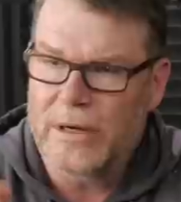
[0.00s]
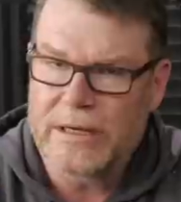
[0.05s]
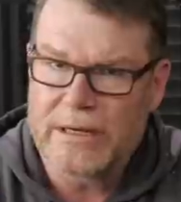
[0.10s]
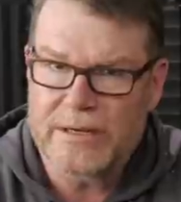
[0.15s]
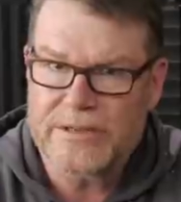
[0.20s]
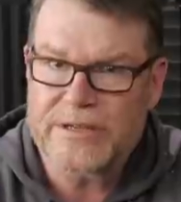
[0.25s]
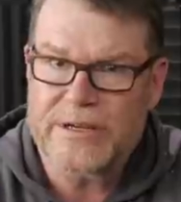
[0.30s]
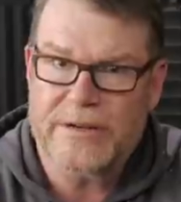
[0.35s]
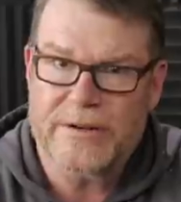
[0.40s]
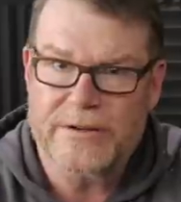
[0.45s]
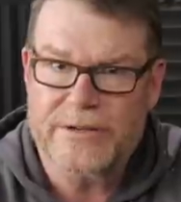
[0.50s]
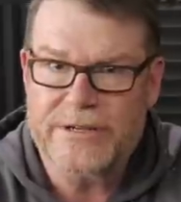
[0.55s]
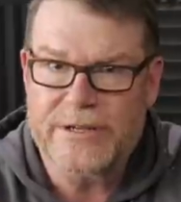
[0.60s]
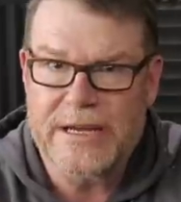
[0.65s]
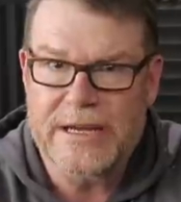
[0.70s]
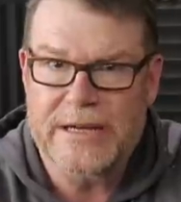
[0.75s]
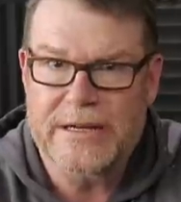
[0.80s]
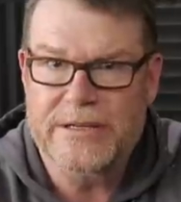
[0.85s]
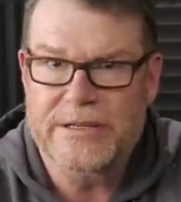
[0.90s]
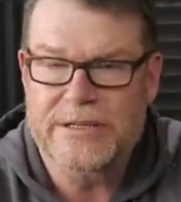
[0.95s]
he doesn't
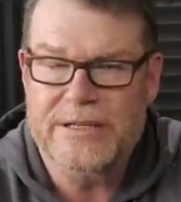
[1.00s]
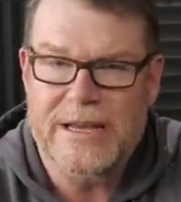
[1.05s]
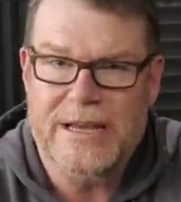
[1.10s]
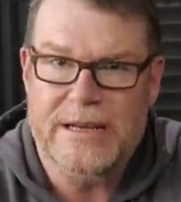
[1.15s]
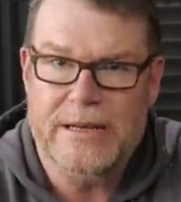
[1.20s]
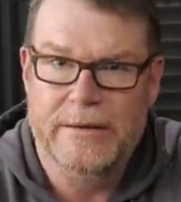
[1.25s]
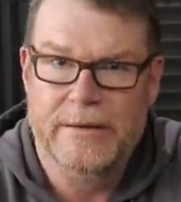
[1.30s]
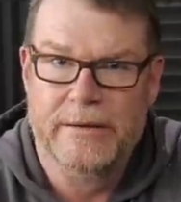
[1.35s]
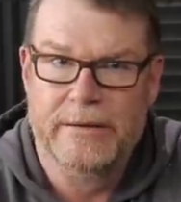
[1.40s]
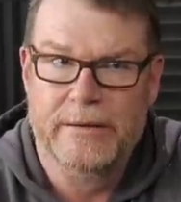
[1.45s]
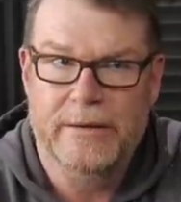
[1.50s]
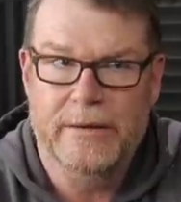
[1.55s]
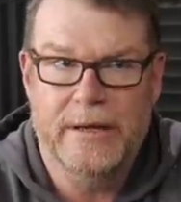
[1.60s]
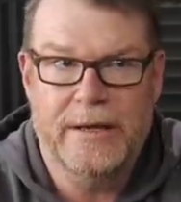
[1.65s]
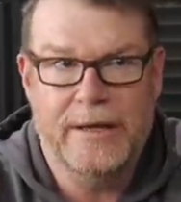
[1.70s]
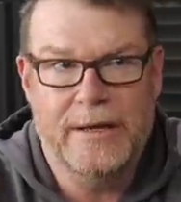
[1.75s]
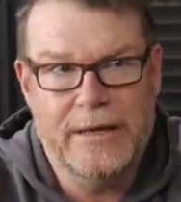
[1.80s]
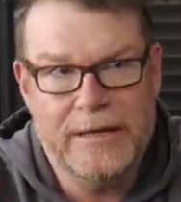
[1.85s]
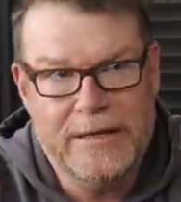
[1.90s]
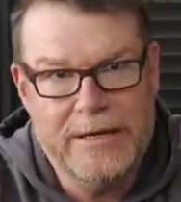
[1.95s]
understand is that
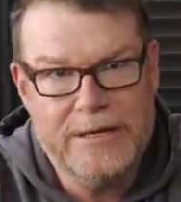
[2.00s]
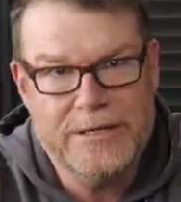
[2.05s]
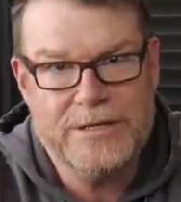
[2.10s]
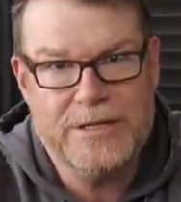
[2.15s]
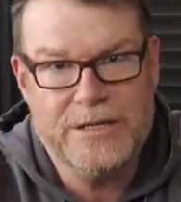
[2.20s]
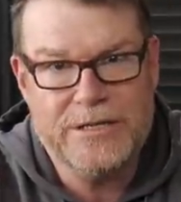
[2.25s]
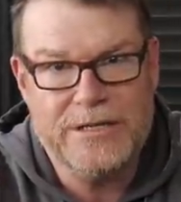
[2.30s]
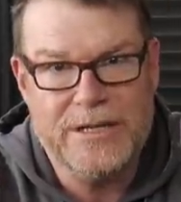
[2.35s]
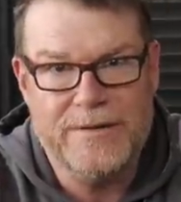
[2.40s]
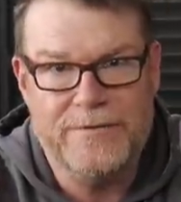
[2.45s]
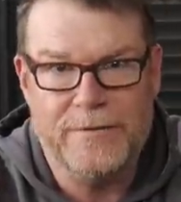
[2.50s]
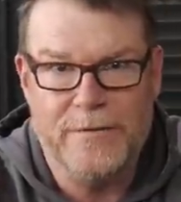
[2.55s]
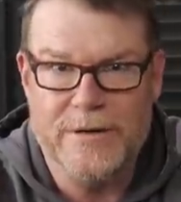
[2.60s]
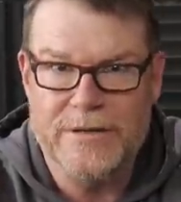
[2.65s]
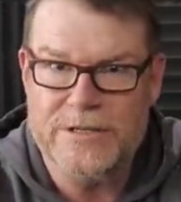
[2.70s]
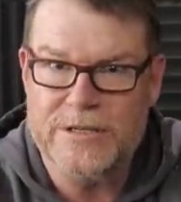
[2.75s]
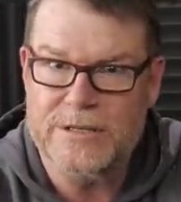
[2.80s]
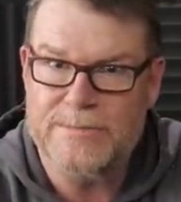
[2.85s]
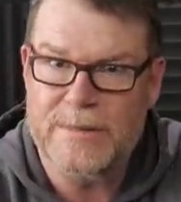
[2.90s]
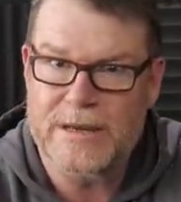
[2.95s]
let's just say, for
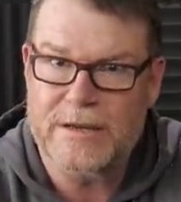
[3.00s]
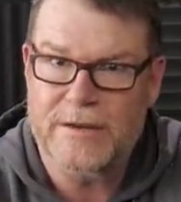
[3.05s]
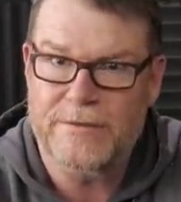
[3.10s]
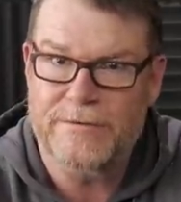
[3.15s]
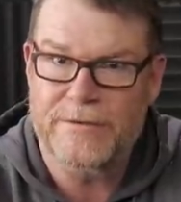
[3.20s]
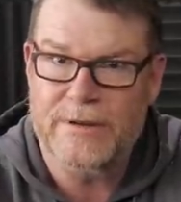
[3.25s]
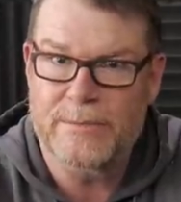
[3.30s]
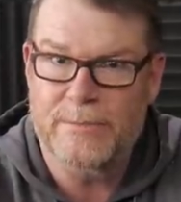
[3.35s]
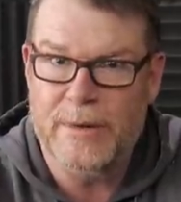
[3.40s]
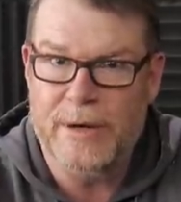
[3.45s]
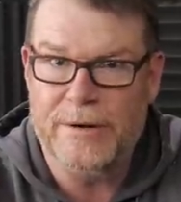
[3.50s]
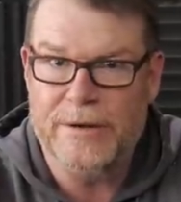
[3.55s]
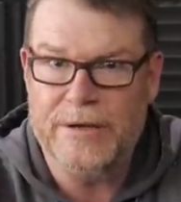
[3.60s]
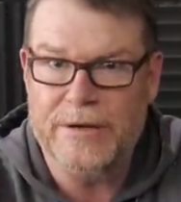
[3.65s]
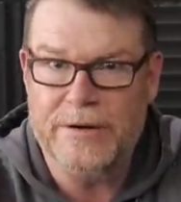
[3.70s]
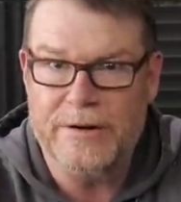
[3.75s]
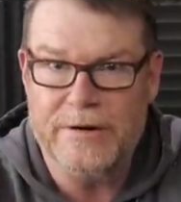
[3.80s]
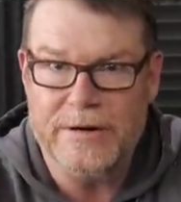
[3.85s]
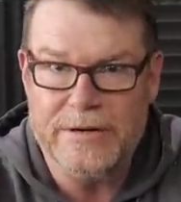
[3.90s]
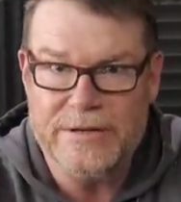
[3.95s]
instance, my good friend
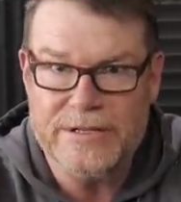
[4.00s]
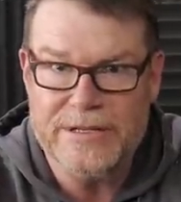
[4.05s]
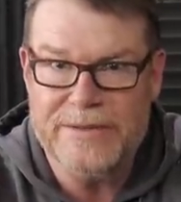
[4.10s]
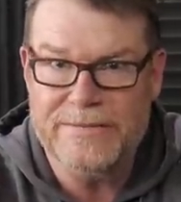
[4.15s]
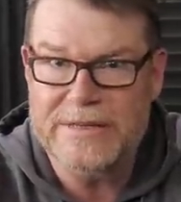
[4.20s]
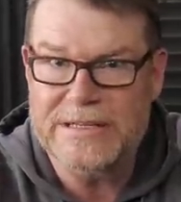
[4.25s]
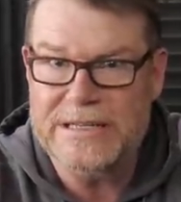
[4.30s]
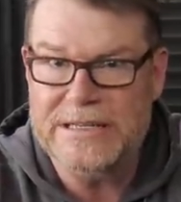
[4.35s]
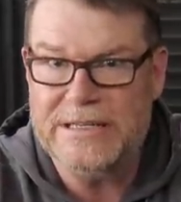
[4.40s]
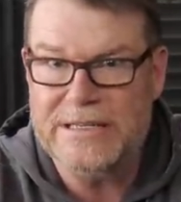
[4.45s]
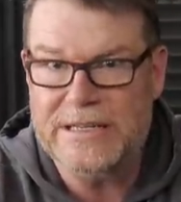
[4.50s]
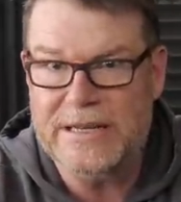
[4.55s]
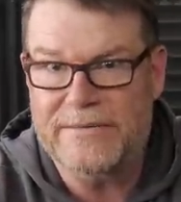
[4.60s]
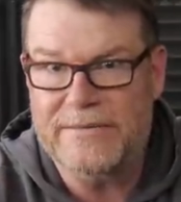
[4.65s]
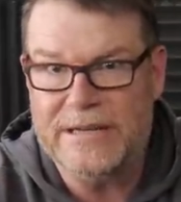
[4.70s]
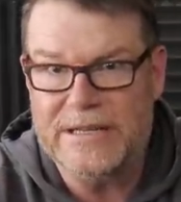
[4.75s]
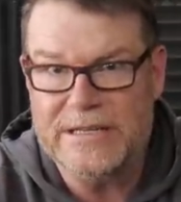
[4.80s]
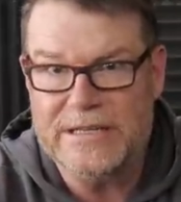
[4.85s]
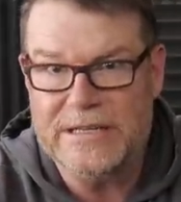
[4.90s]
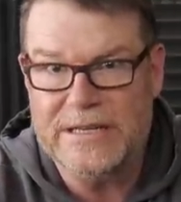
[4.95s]
Baldacurio,
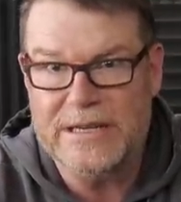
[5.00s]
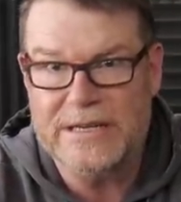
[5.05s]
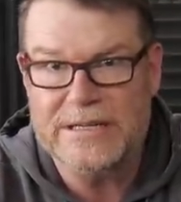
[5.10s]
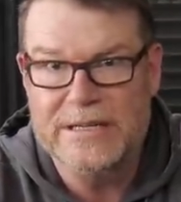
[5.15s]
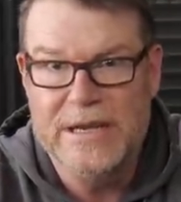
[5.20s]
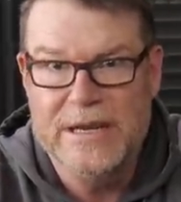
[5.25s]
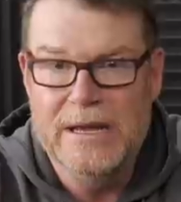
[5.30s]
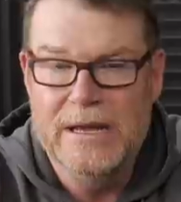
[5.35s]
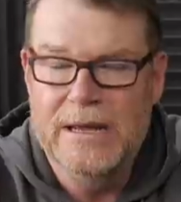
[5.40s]
1776,